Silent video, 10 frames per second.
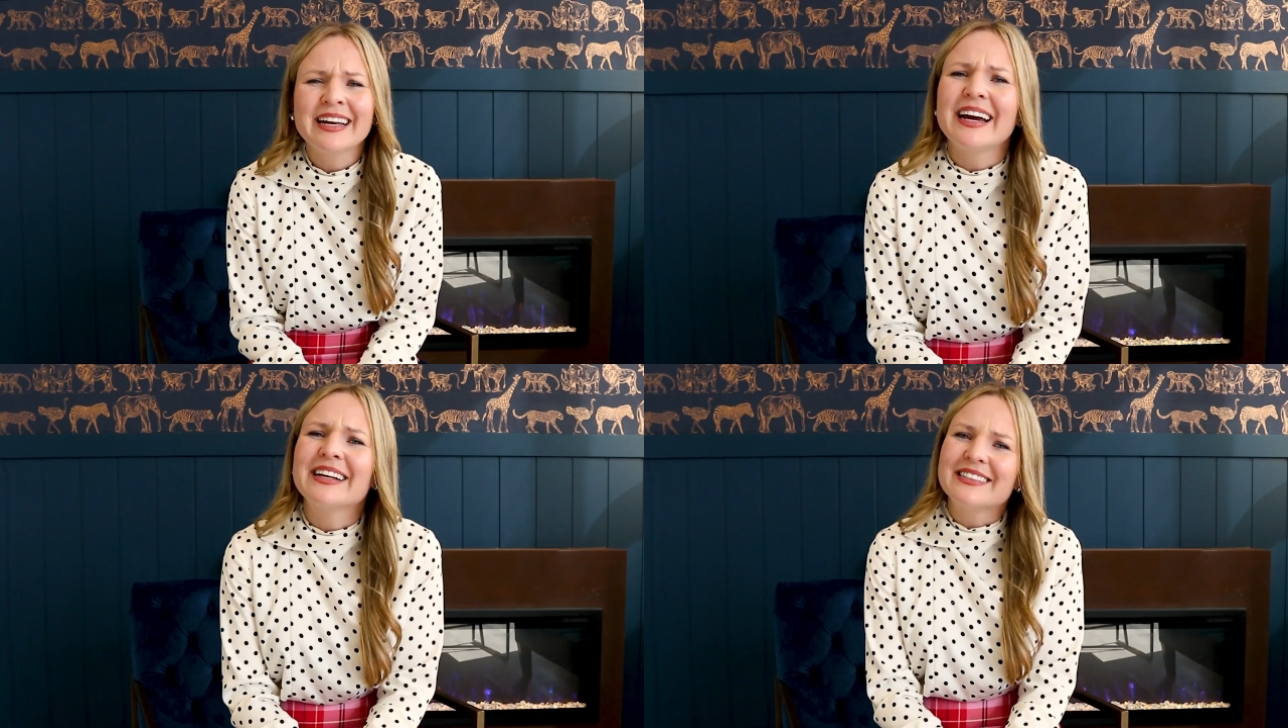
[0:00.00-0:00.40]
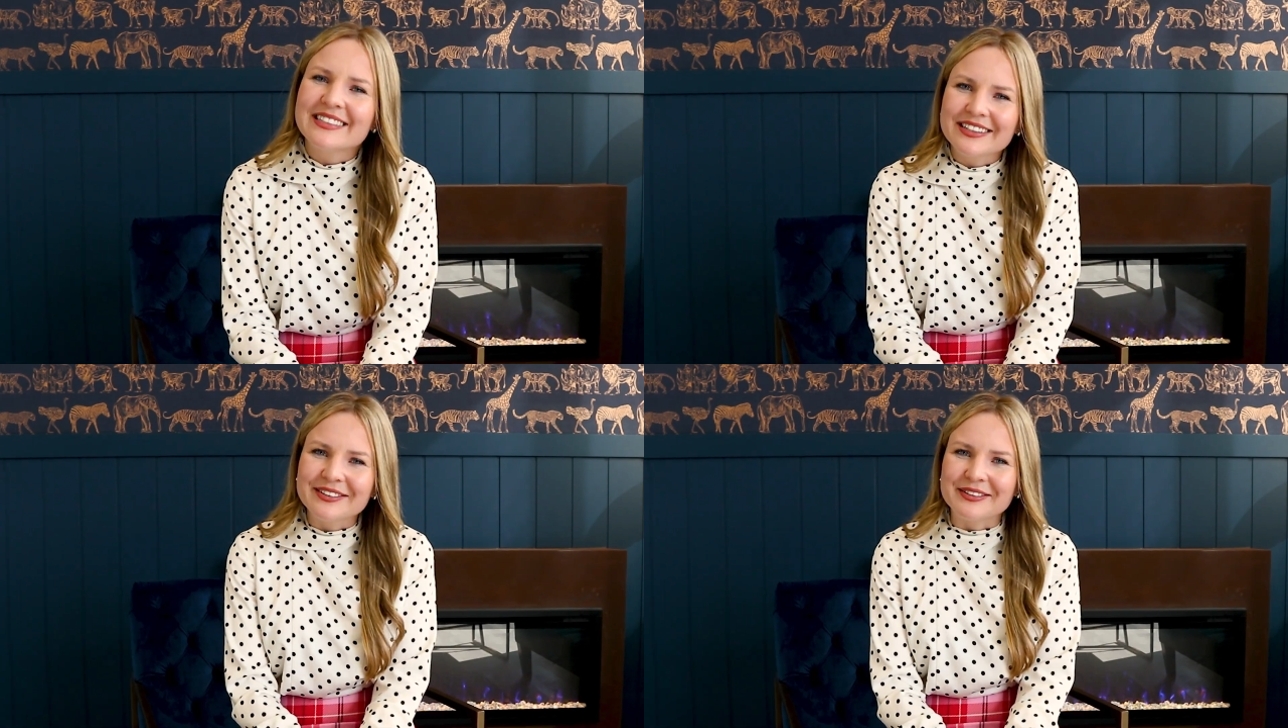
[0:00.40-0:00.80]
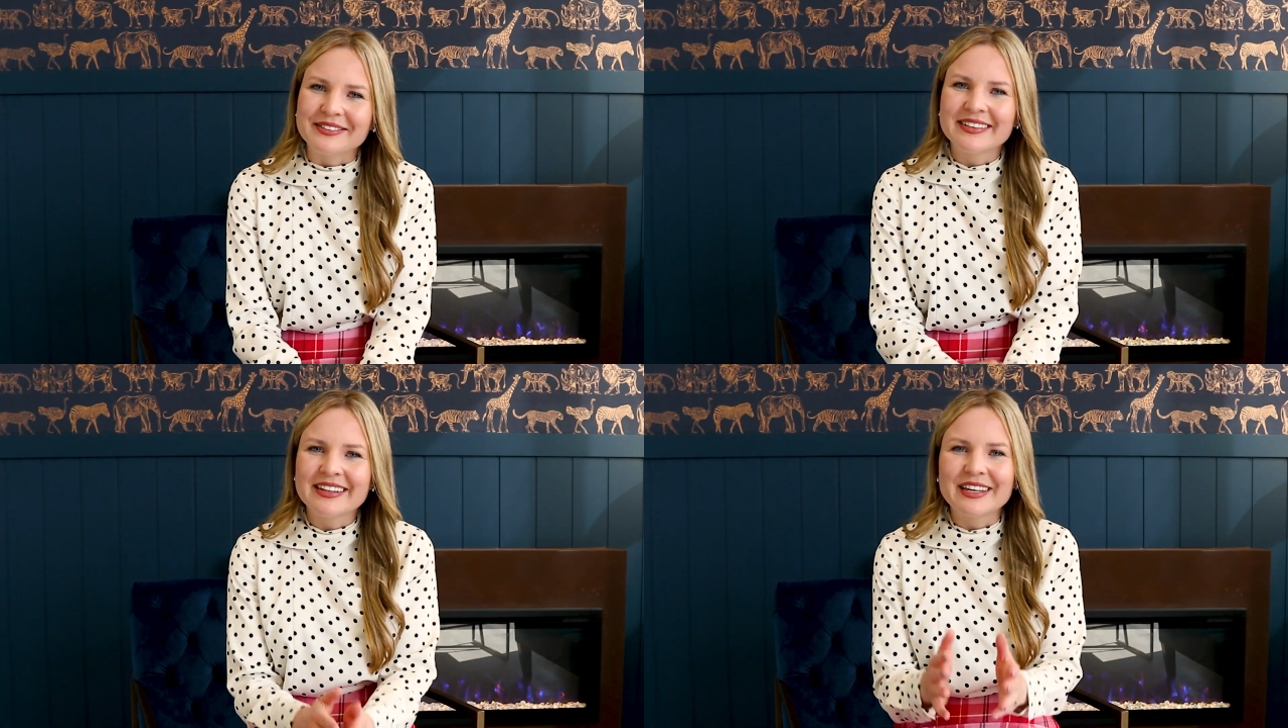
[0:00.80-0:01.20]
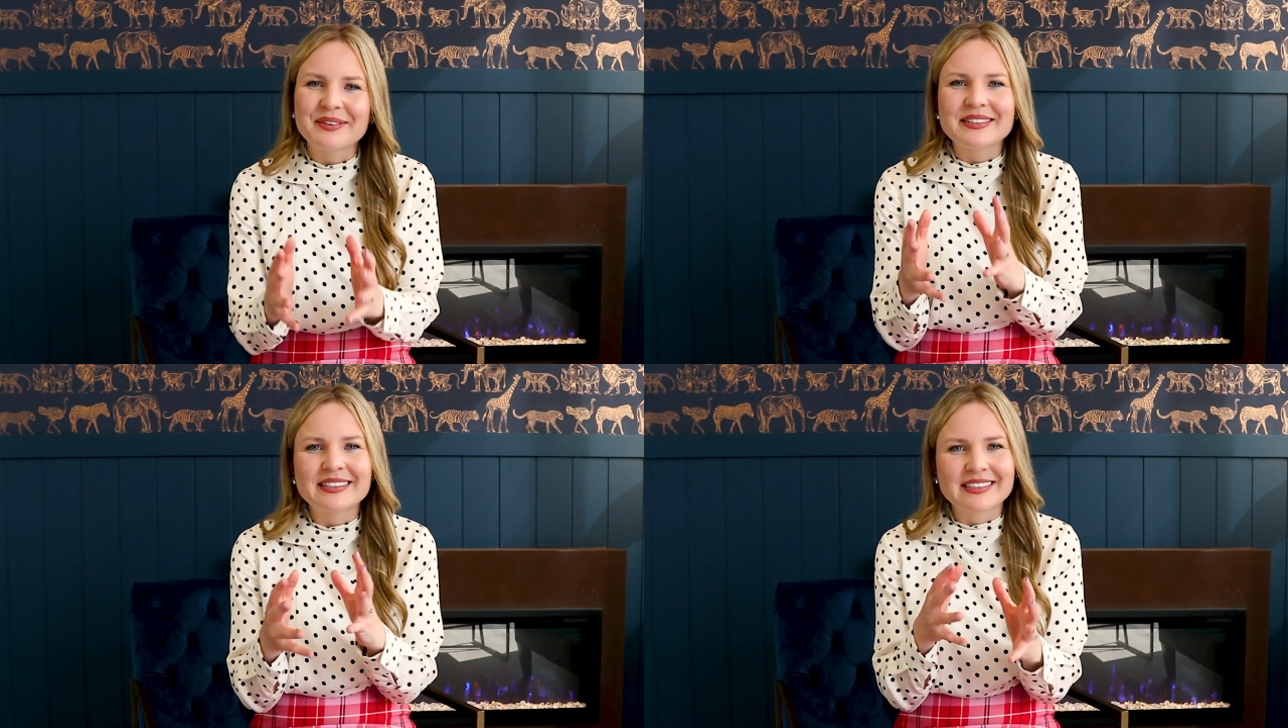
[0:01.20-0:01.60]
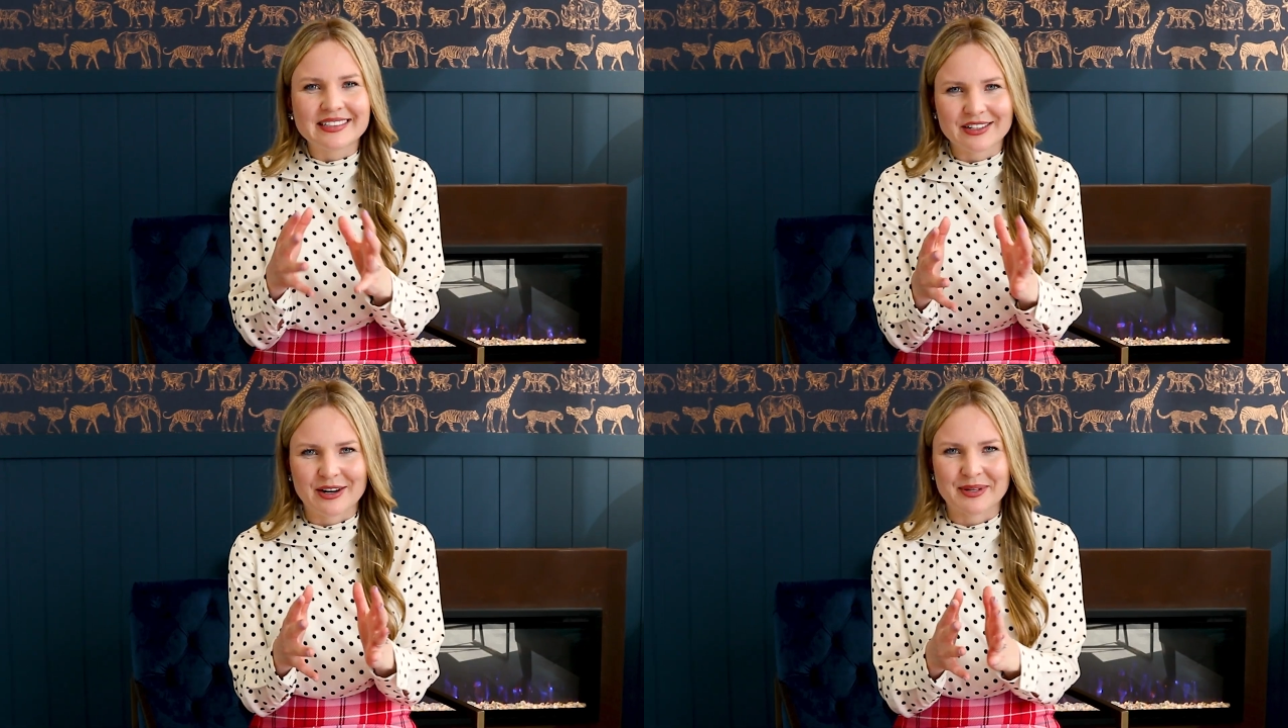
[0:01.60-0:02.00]
and still there was this
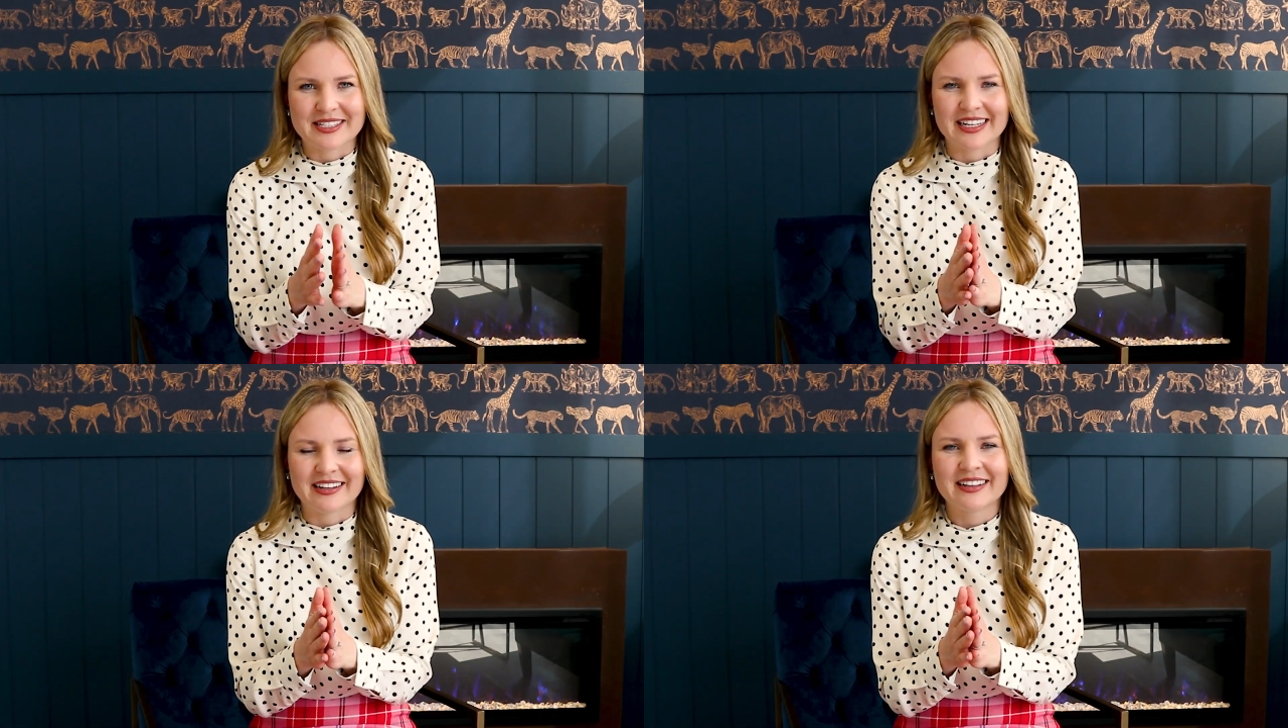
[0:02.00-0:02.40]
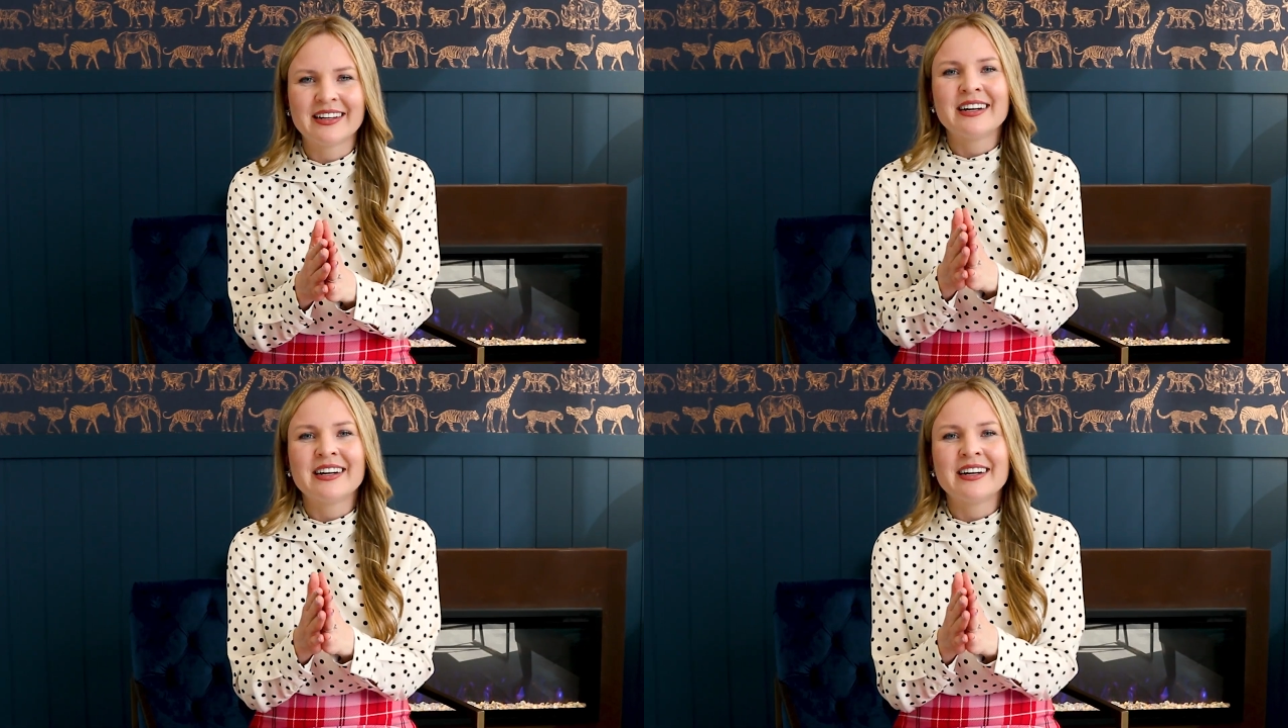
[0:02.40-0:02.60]
discrepancy.